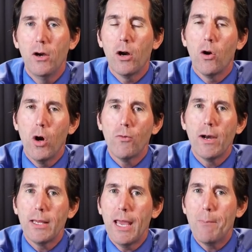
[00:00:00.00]
are
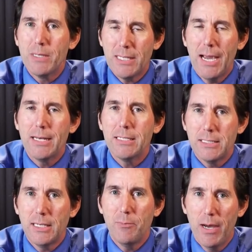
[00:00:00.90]
already hepatitis
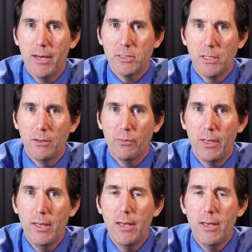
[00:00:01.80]
C positive.